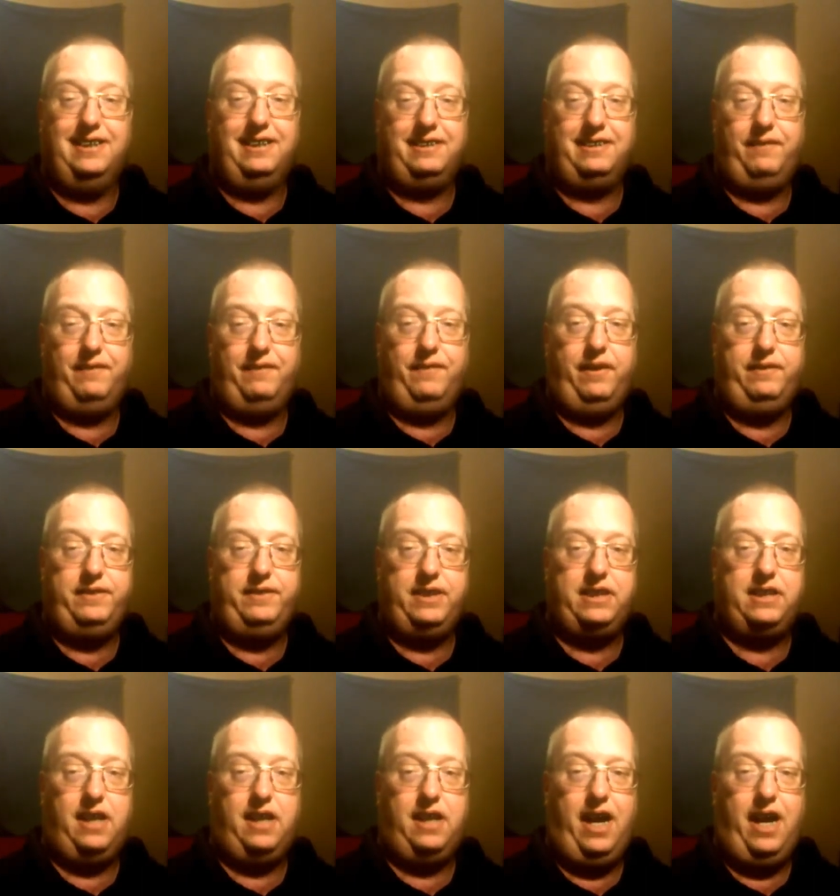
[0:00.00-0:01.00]
I'm, I'm
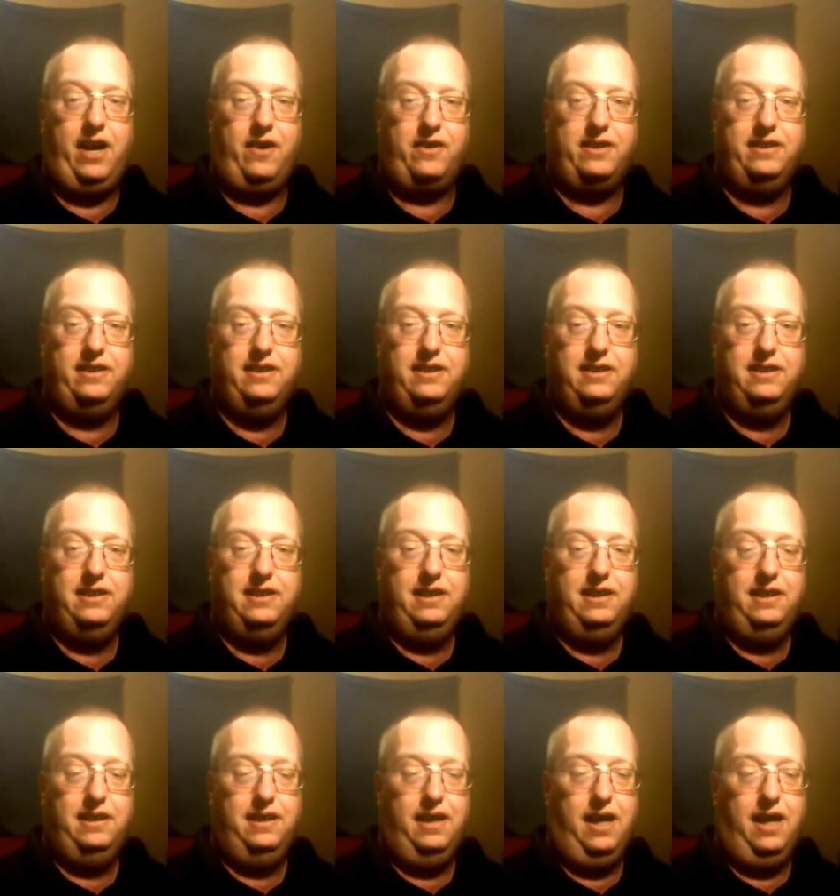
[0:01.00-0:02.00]
just tired.
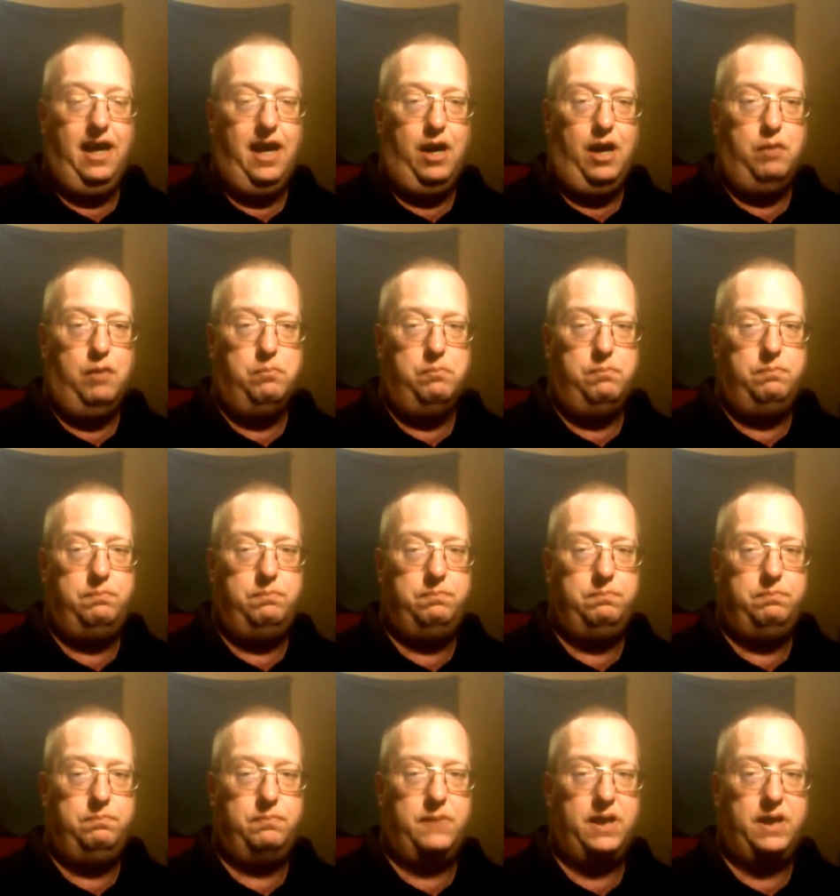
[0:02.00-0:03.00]
Um,
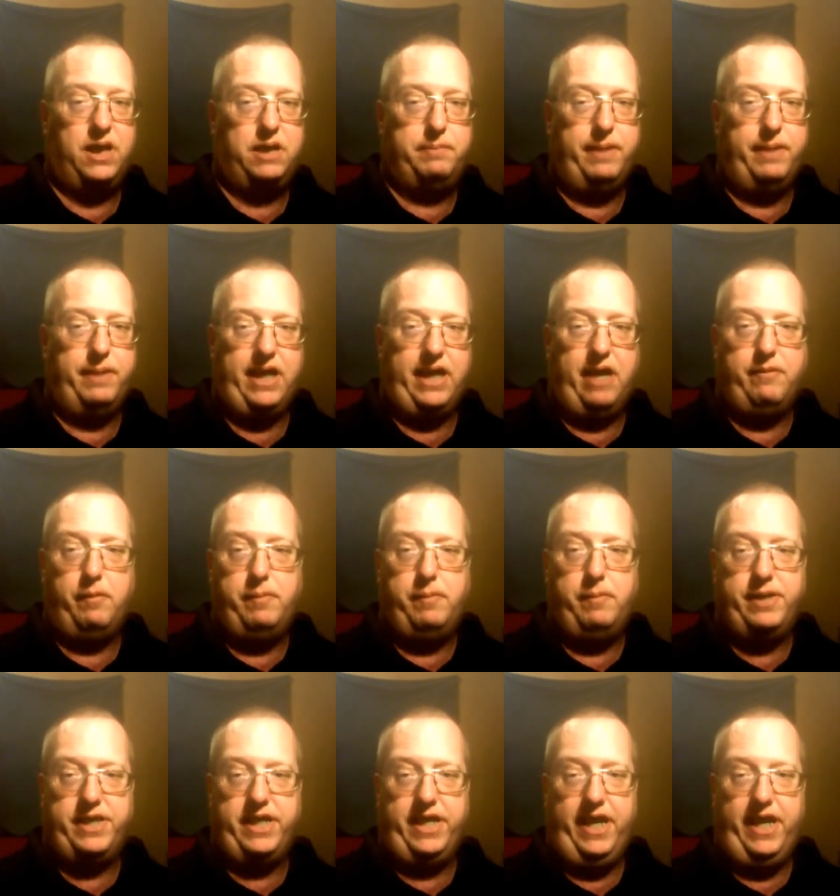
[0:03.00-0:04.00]
it's been kind of a
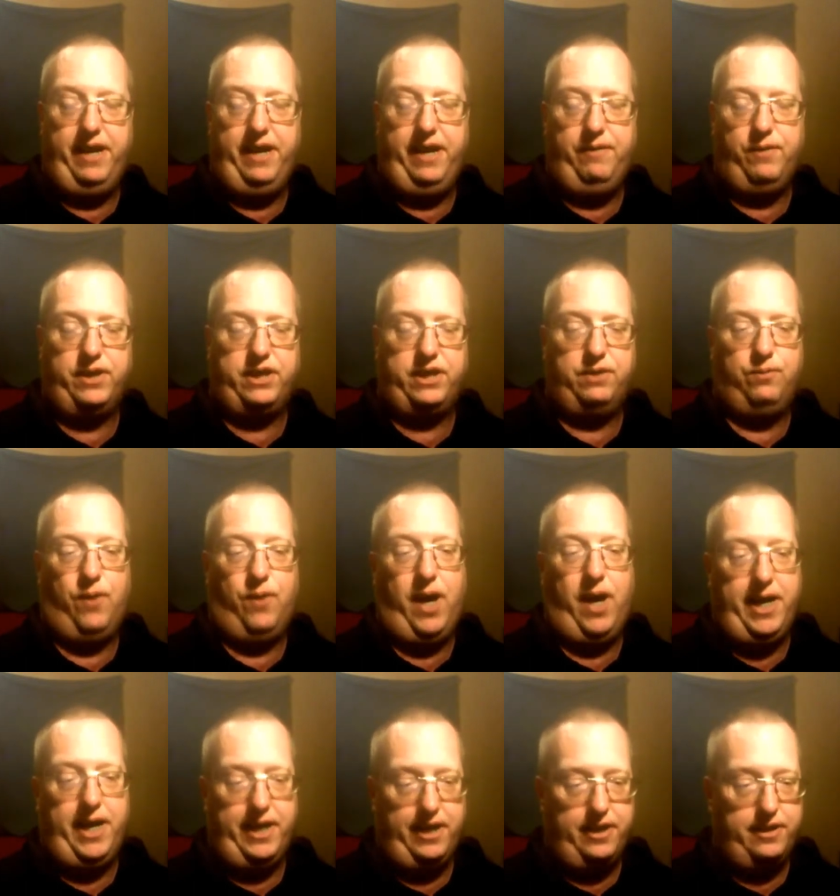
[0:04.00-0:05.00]
busy day, which is
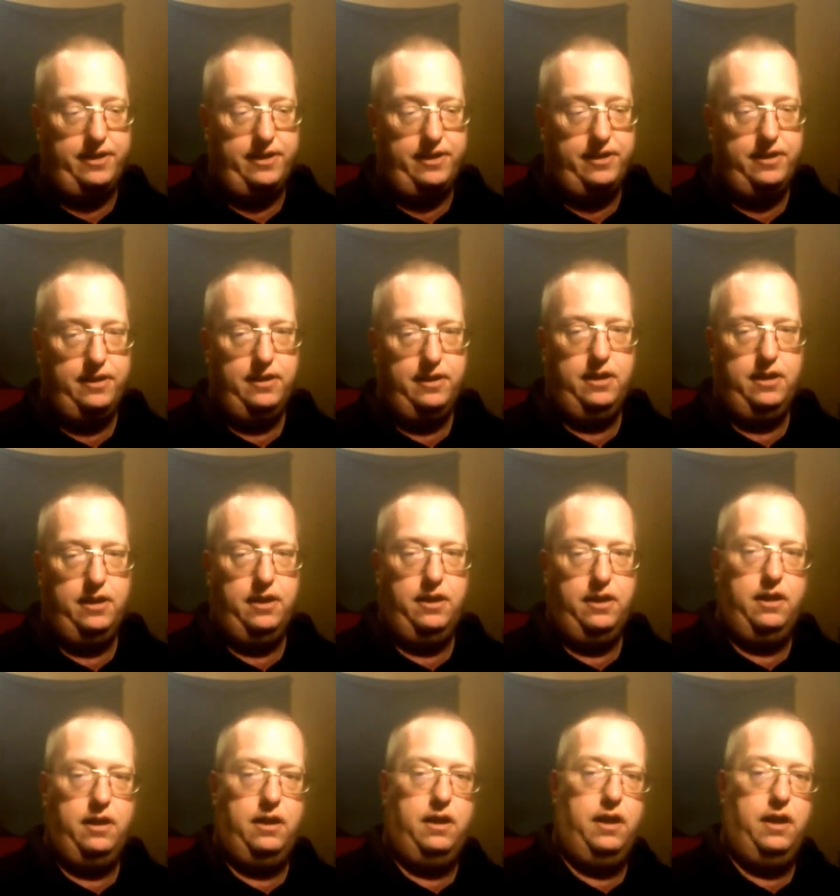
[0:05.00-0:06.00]
why I didn't
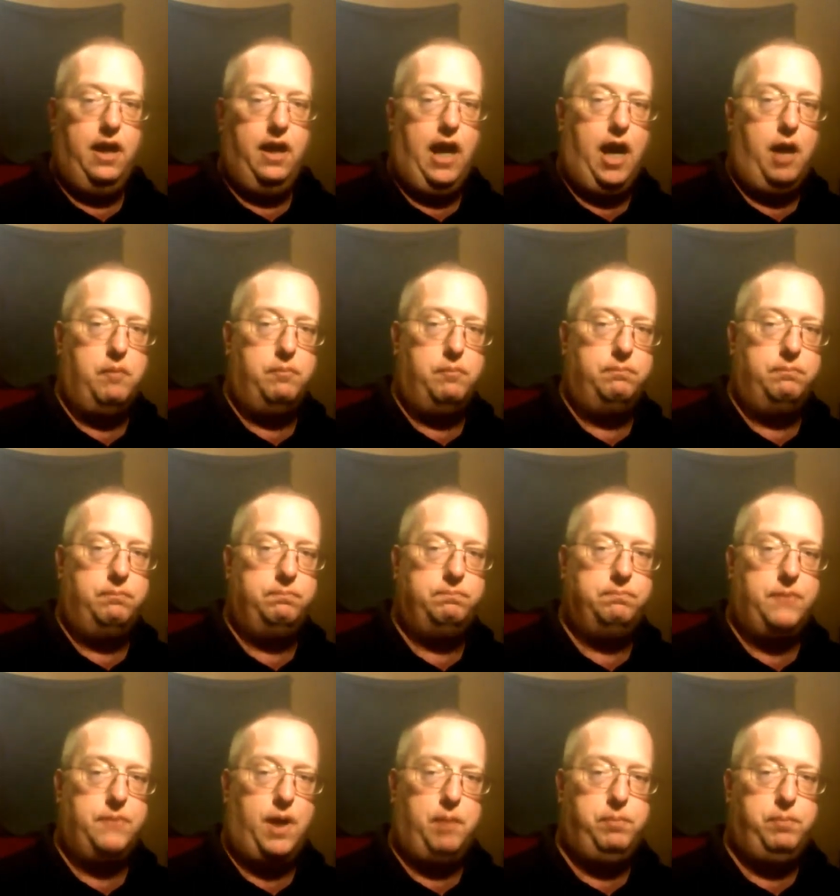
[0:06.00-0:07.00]
um,
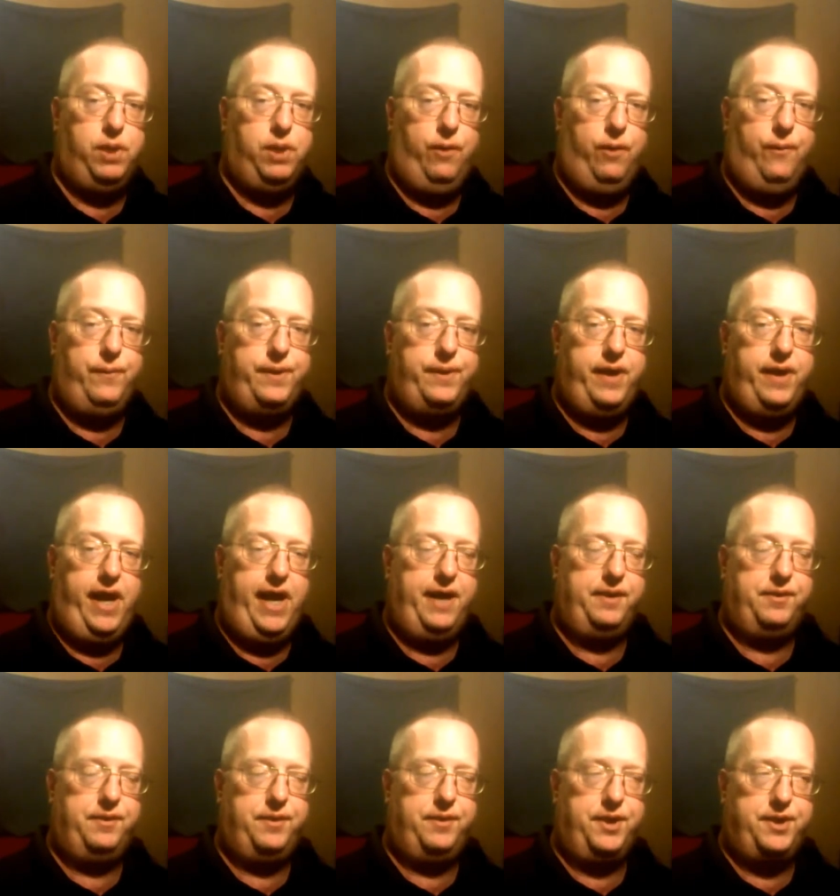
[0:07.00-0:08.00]
upload
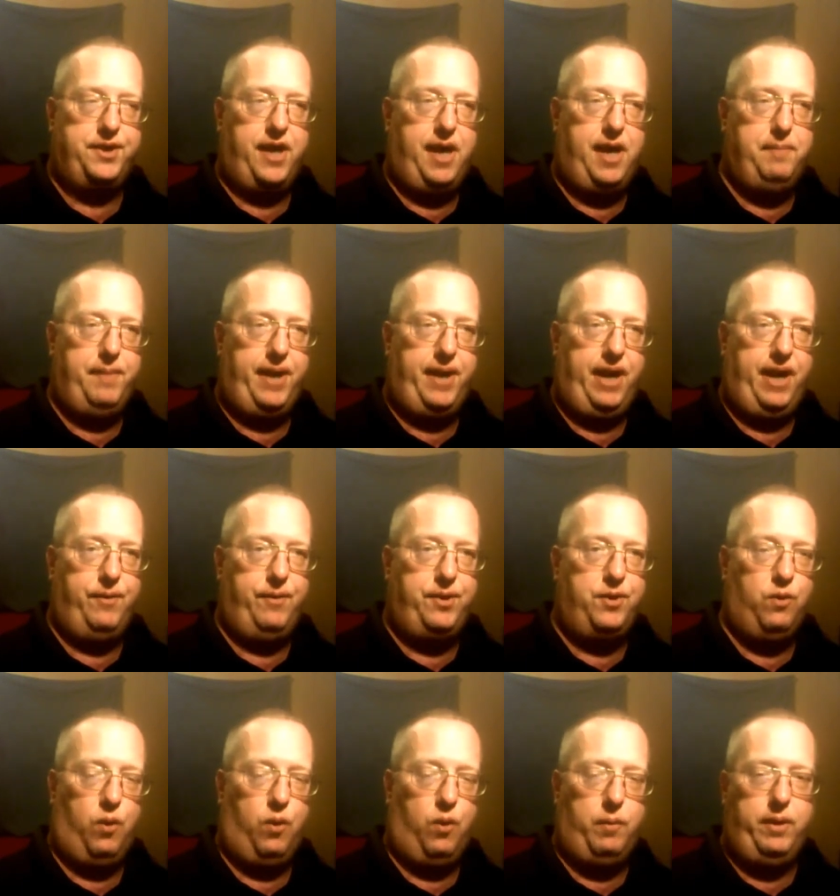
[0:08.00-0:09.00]
at the time that I
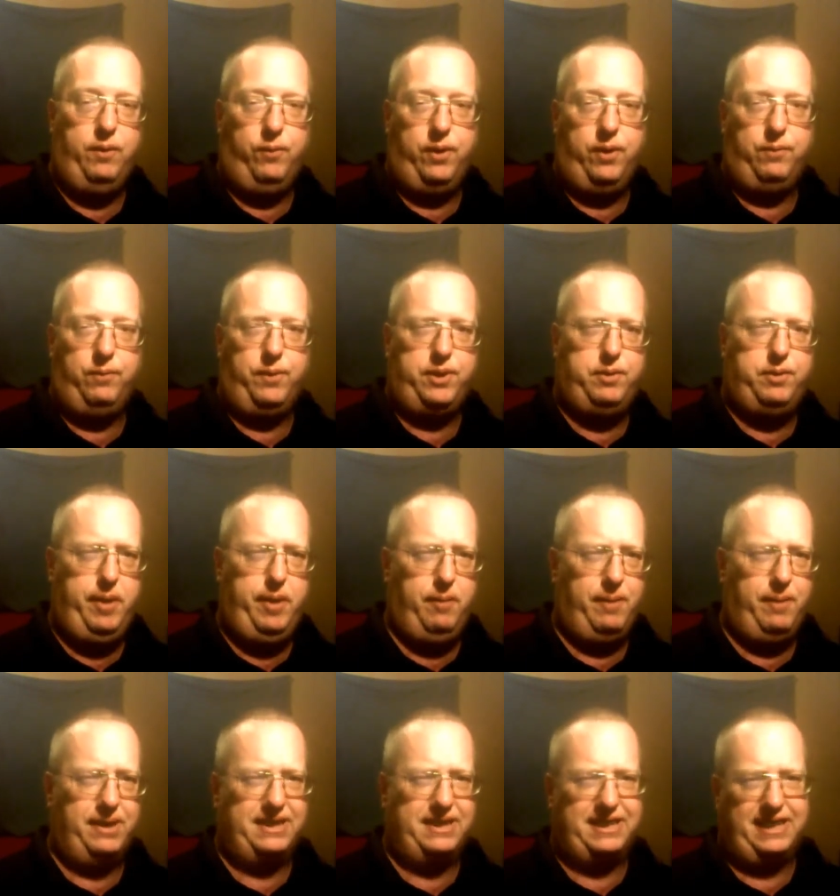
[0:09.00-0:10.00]
would normally would, which would be
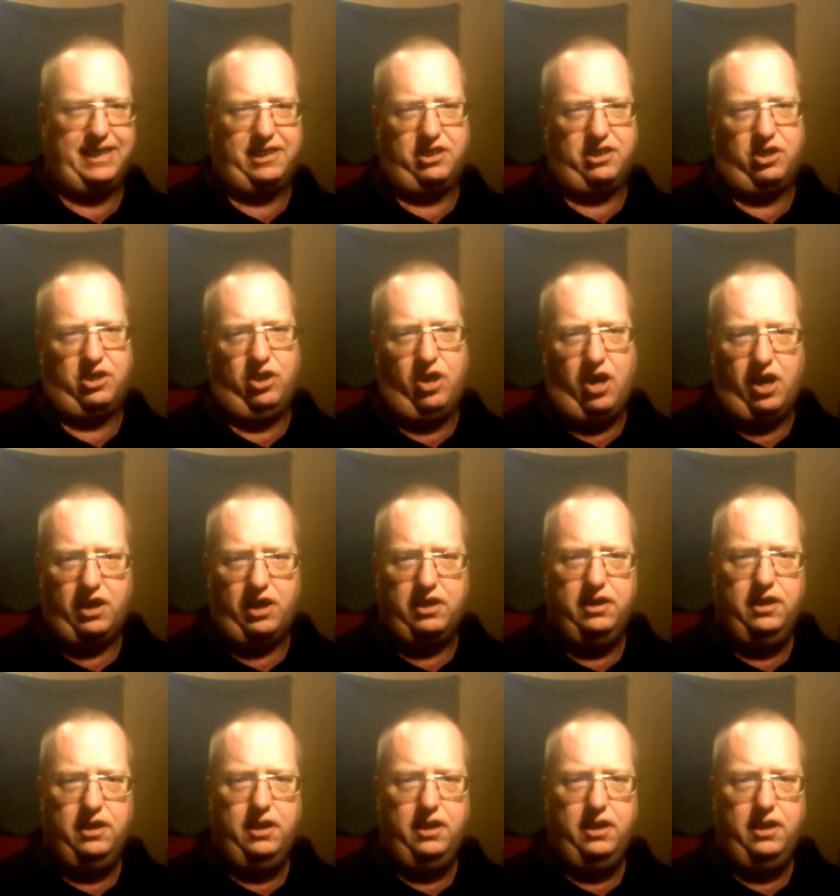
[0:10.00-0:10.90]
around 6 o'clock.